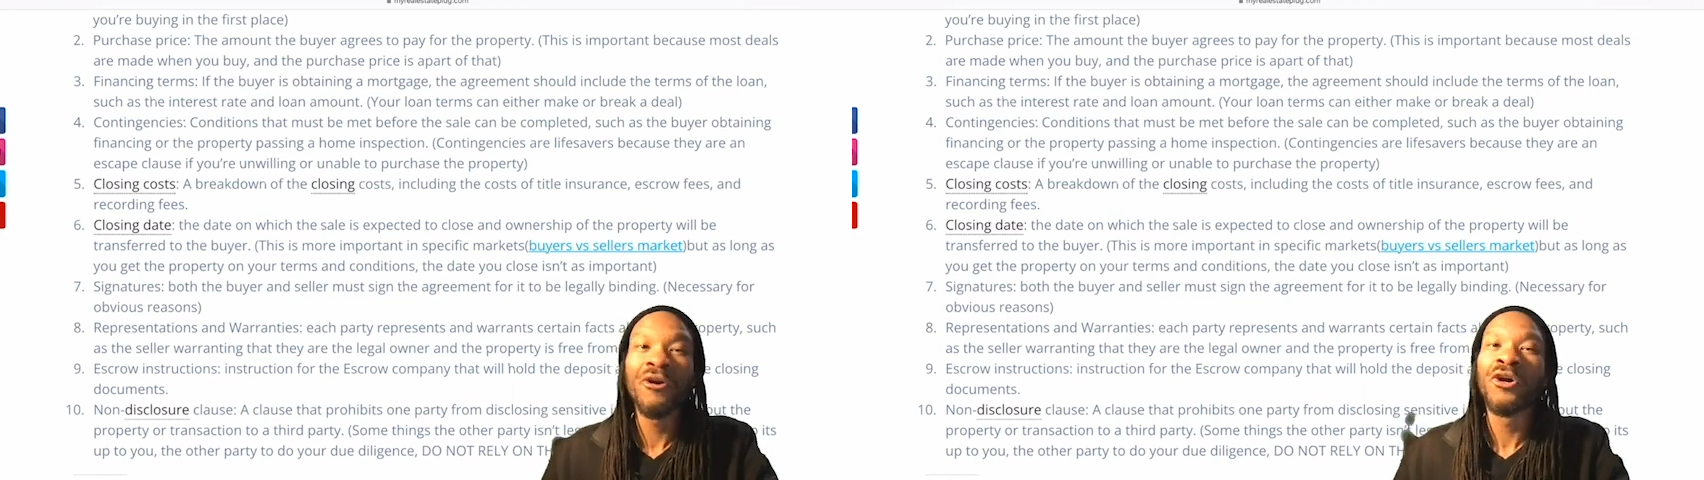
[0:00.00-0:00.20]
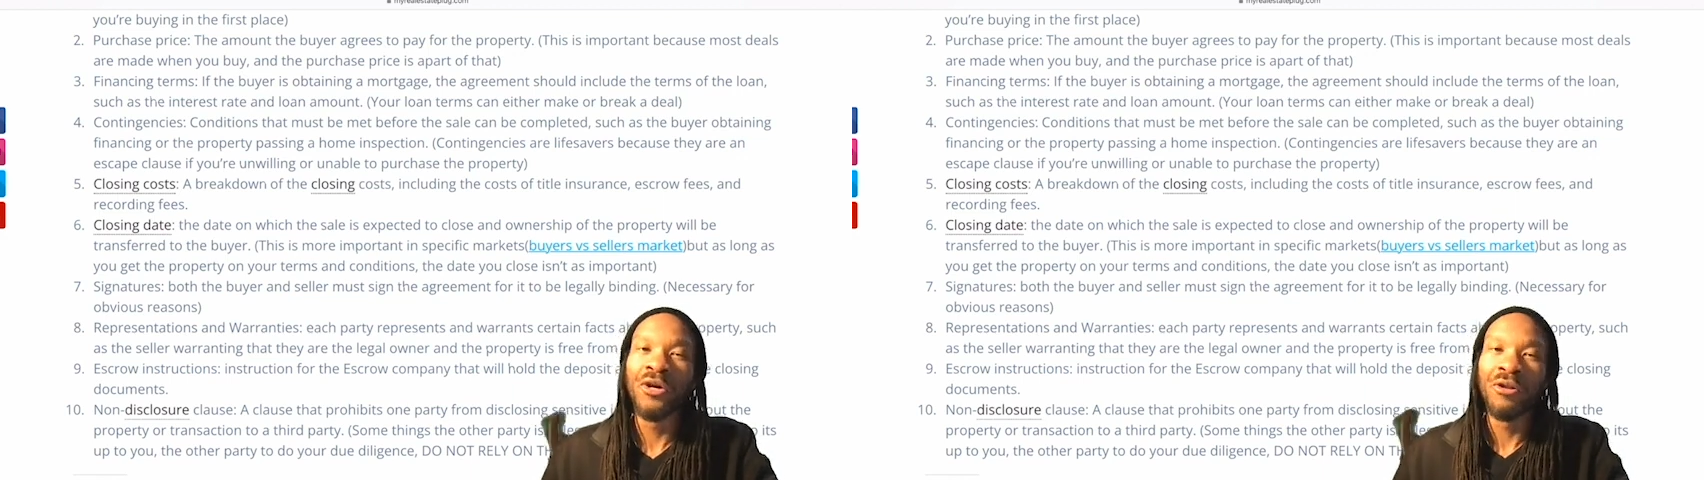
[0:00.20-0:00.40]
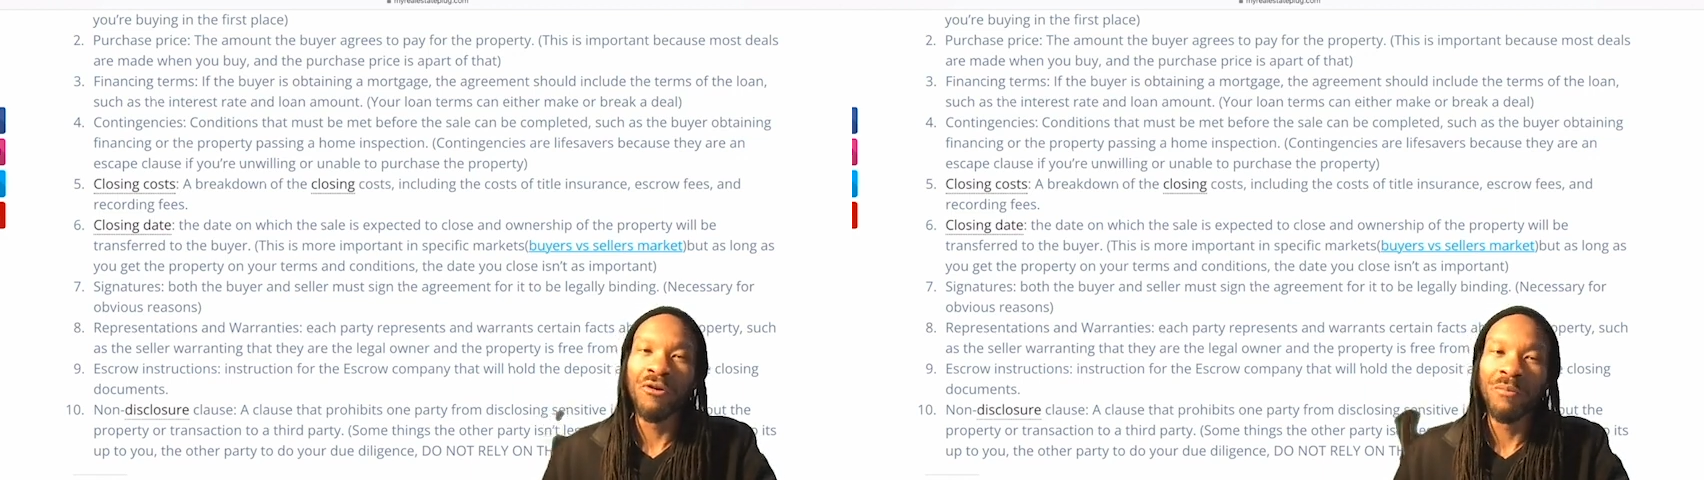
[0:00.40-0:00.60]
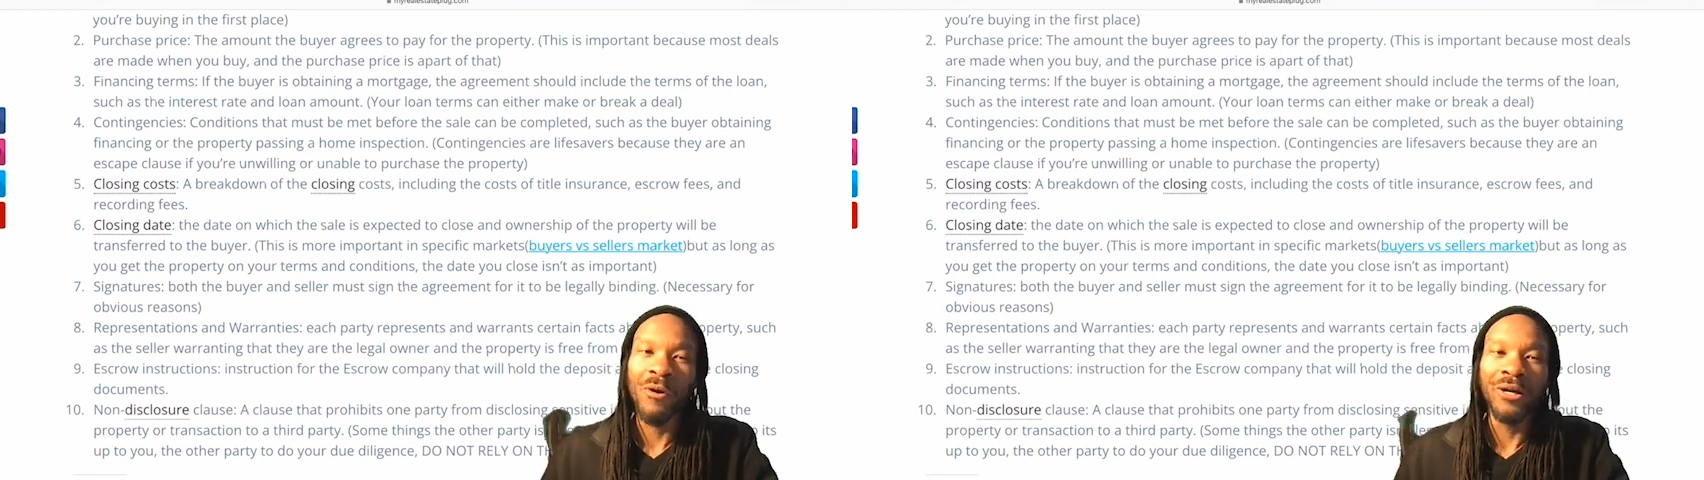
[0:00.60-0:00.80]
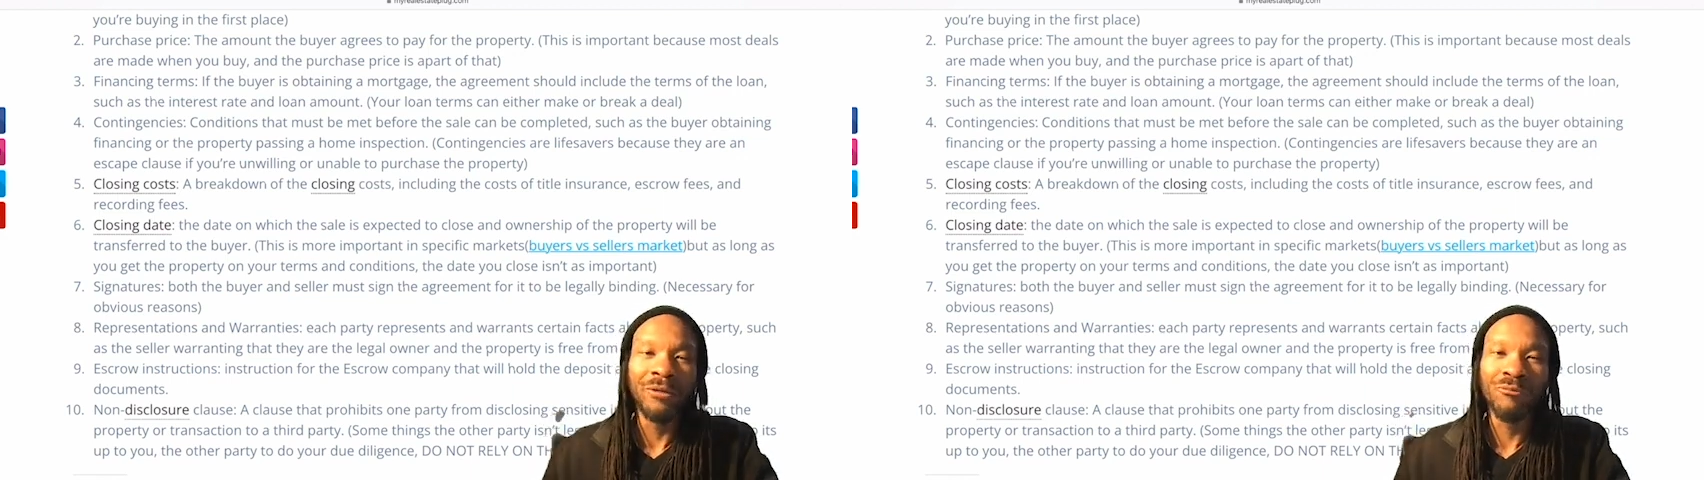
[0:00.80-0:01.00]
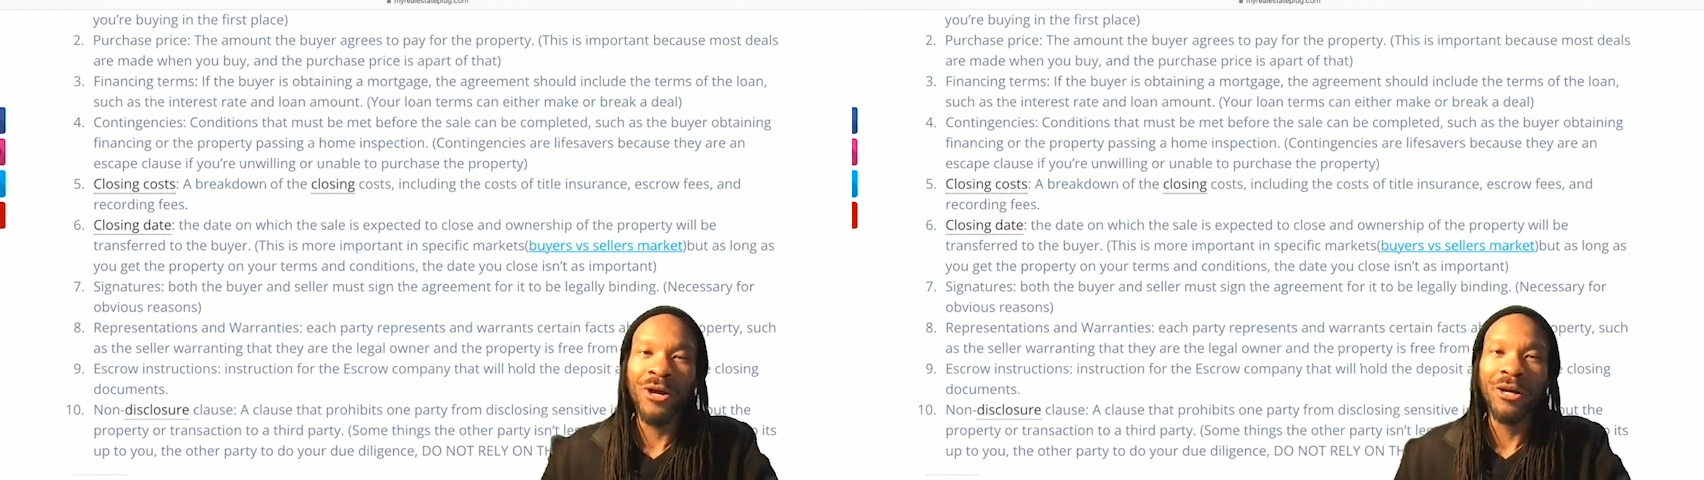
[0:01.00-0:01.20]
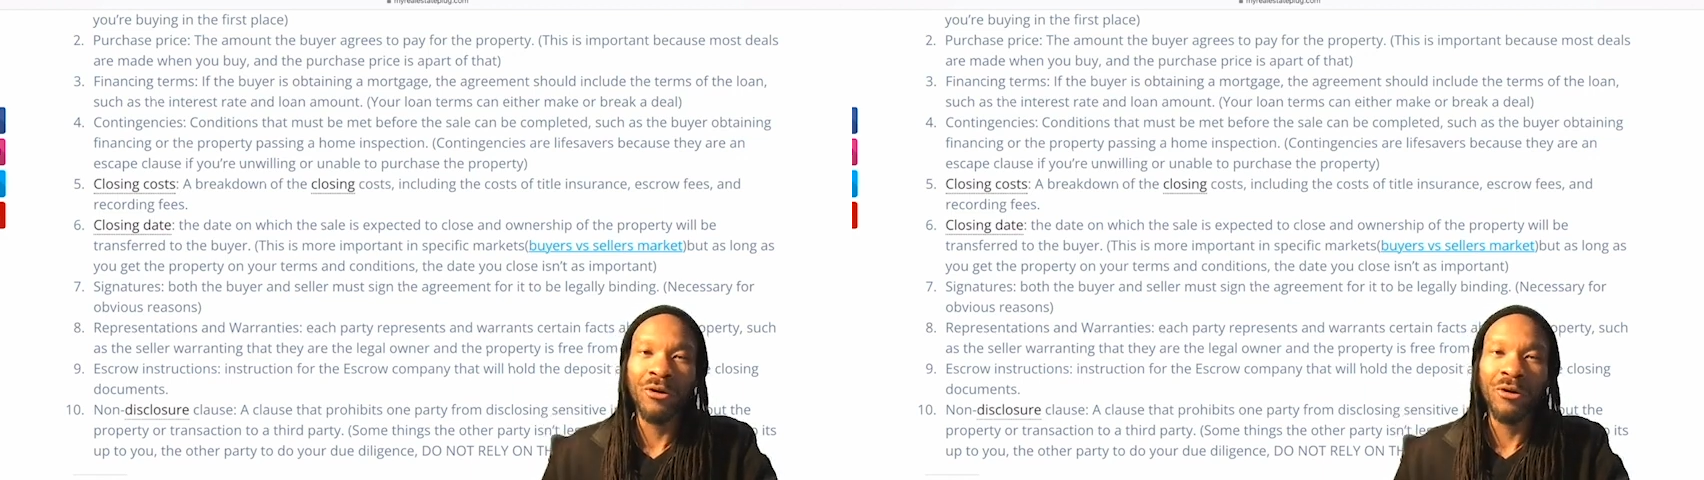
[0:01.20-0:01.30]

a good third party, right?